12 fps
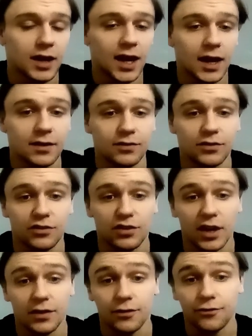And
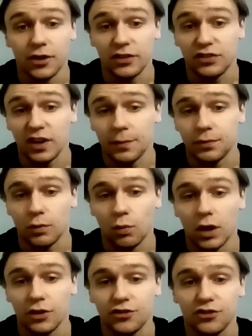the third tip,
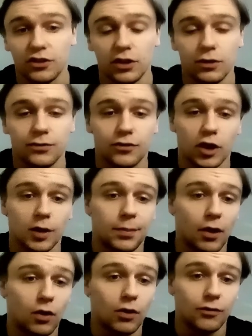whilst you've put
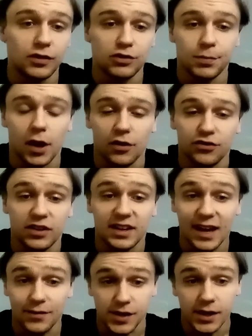all these parts
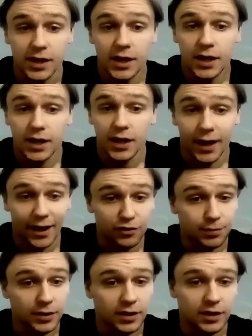together, as
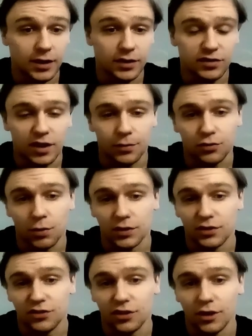per tips 1
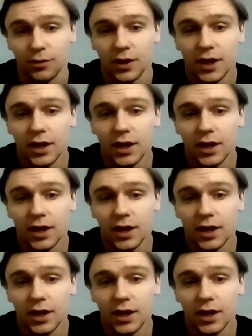and 2,